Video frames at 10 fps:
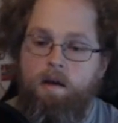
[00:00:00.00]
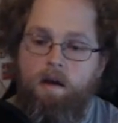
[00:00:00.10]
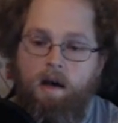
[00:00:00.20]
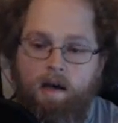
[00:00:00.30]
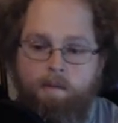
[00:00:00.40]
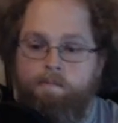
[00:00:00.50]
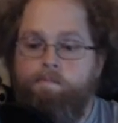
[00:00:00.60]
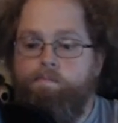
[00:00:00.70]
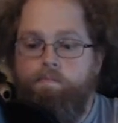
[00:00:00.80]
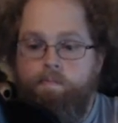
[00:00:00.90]

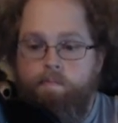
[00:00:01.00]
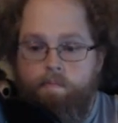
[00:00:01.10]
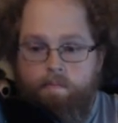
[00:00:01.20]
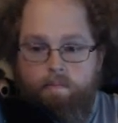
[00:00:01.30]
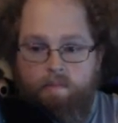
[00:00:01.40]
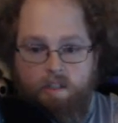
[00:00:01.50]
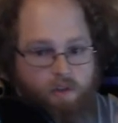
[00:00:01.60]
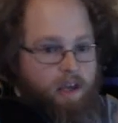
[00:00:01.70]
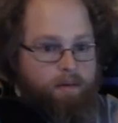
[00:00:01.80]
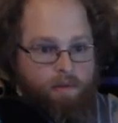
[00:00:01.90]
So
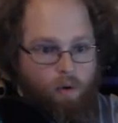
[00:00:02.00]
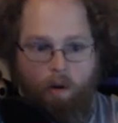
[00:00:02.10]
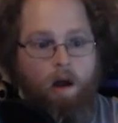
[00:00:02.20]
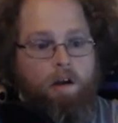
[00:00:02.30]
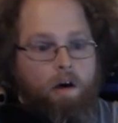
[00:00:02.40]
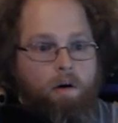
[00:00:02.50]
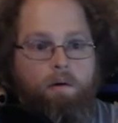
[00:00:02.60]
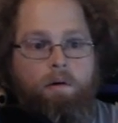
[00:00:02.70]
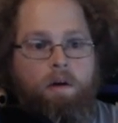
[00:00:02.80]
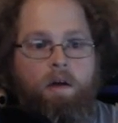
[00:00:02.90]
yeah, so Rocco,
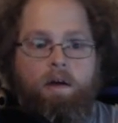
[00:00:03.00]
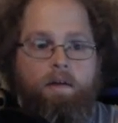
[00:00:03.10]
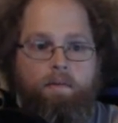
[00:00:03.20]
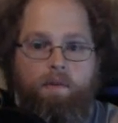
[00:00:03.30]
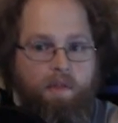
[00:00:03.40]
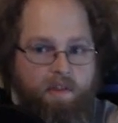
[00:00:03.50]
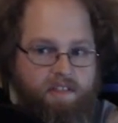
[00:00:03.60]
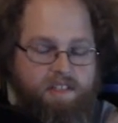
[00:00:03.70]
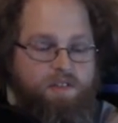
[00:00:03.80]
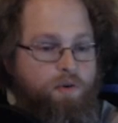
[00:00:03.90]
this
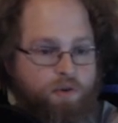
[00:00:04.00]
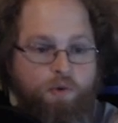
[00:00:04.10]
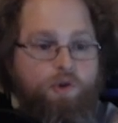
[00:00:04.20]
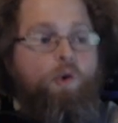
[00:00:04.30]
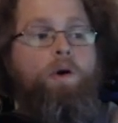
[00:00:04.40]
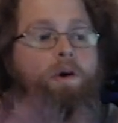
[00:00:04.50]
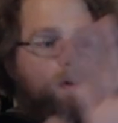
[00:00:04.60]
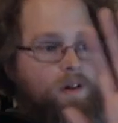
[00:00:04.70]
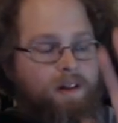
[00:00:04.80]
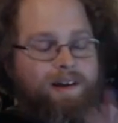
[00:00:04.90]
is your
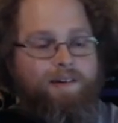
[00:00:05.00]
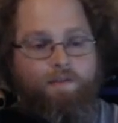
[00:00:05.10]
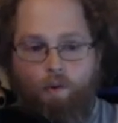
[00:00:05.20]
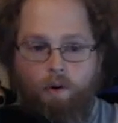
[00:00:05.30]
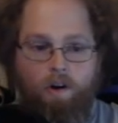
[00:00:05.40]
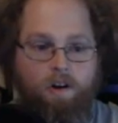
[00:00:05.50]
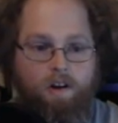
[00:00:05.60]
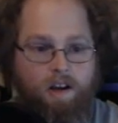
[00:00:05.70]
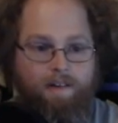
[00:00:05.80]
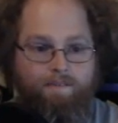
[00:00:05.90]
tutorial for
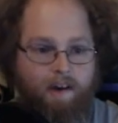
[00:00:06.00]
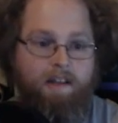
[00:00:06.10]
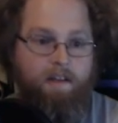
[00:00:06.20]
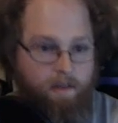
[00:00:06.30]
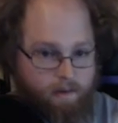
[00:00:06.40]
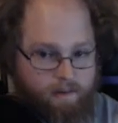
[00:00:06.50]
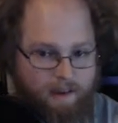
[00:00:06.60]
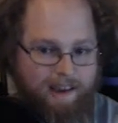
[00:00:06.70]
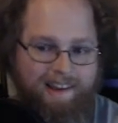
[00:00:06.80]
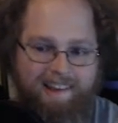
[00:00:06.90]
fighting.
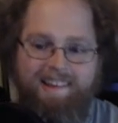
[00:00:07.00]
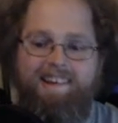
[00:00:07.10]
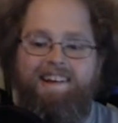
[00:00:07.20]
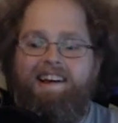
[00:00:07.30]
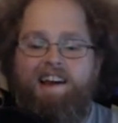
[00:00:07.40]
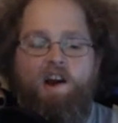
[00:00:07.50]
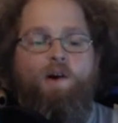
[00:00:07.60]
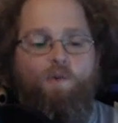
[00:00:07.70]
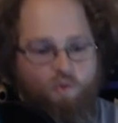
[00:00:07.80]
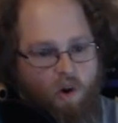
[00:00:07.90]

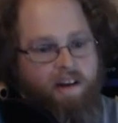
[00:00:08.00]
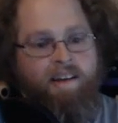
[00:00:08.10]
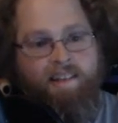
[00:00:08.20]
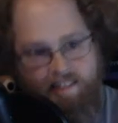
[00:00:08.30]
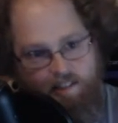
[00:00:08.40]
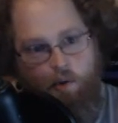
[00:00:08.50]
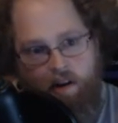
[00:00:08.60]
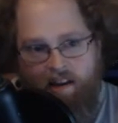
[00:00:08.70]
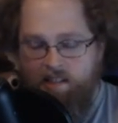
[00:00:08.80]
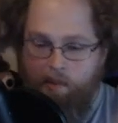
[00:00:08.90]
Running stone
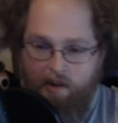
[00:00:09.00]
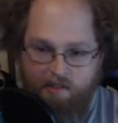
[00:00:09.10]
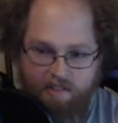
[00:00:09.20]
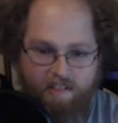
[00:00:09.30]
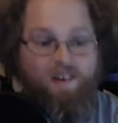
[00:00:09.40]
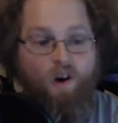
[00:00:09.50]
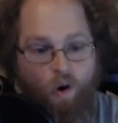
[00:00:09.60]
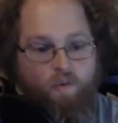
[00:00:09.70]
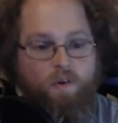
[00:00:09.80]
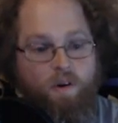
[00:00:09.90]
hands punches
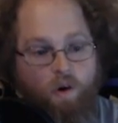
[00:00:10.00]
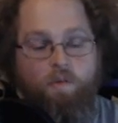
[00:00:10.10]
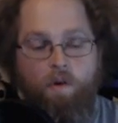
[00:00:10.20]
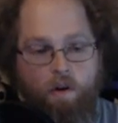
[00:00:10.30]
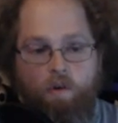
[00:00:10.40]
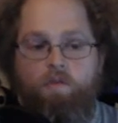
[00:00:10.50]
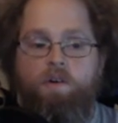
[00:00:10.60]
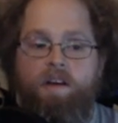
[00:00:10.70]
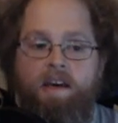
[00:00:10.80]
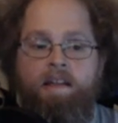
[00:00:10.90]
over and over and over
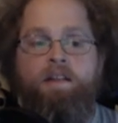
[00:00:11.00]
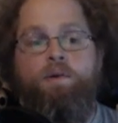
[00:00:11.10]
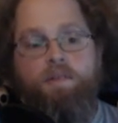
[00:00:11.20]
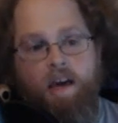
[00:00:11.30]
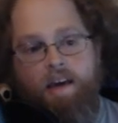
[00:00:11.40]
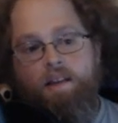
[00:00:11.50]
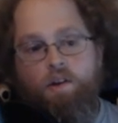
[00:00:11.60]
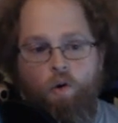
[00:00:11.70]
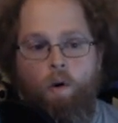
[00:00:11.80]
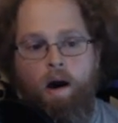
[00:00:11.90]
again, and it'll take a
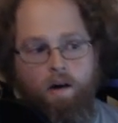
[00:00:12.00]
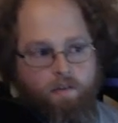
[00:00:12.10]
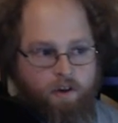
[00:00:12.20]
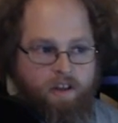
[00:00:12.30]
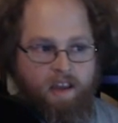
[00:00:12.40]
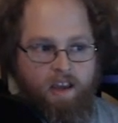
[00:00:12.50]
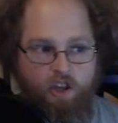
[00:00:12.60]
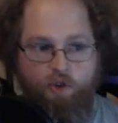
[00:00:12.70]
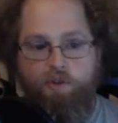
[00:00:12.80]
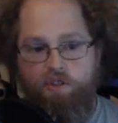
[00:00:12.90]
little while for you to get
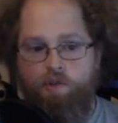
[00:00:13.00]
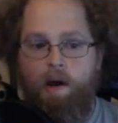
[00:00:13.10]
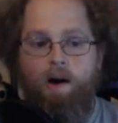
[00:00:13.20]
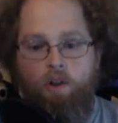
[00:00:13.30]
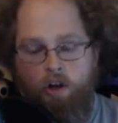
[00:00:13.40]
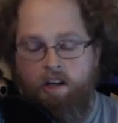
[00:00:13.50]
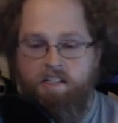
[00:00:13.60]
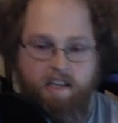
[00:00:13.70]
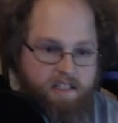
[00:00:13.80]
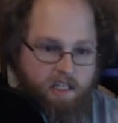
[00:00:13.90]
used to how long it
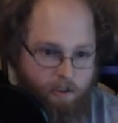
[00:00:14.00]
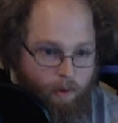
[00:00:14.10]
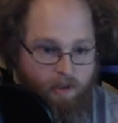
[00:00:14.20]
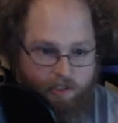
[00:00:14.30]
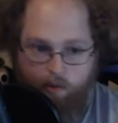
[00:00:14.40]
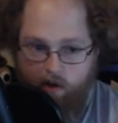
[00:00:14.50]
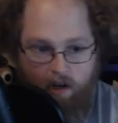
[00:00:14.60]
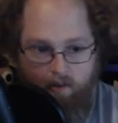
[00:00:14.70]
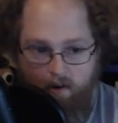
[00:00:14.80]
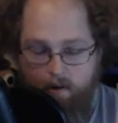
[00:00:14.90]
takes each boss to
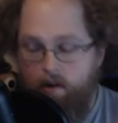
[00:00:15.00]
recover.